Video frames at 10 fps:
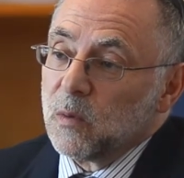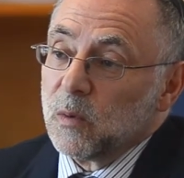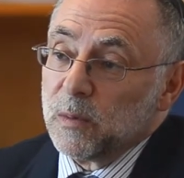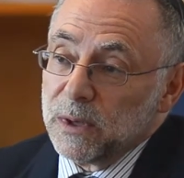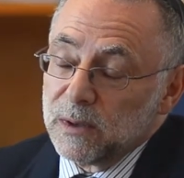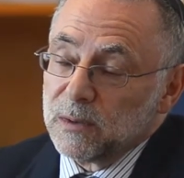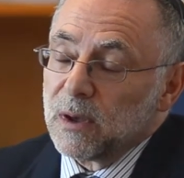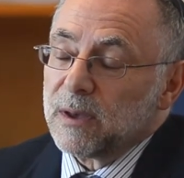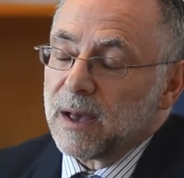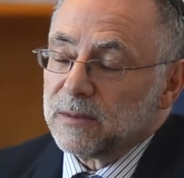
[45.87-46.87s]
will be
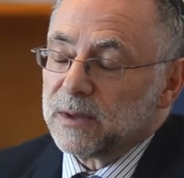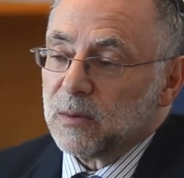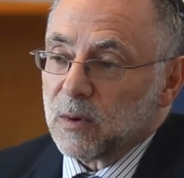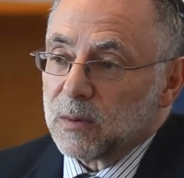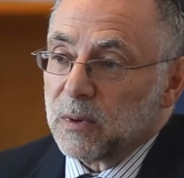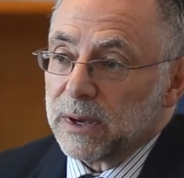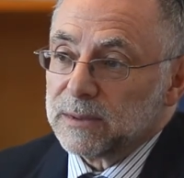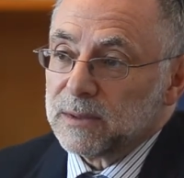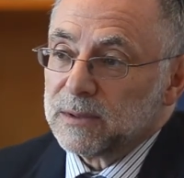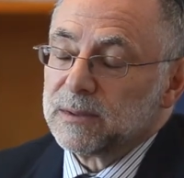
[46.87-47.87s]
in healthcare
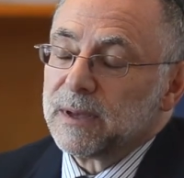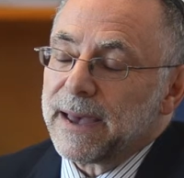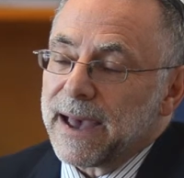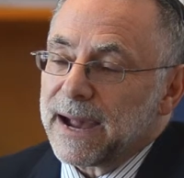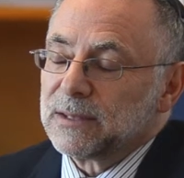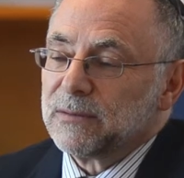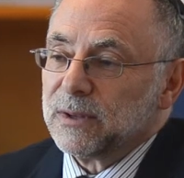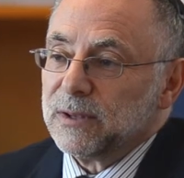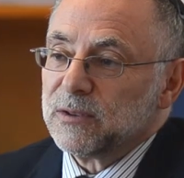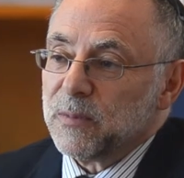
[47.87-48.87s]
workplaces
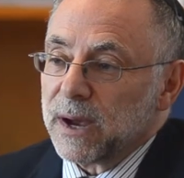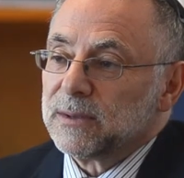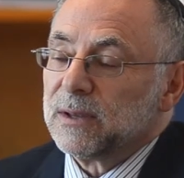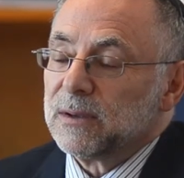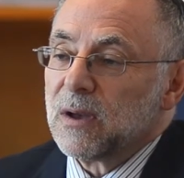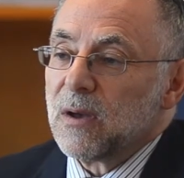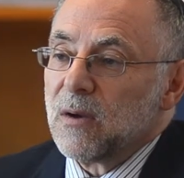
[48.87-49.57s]
actively inspecting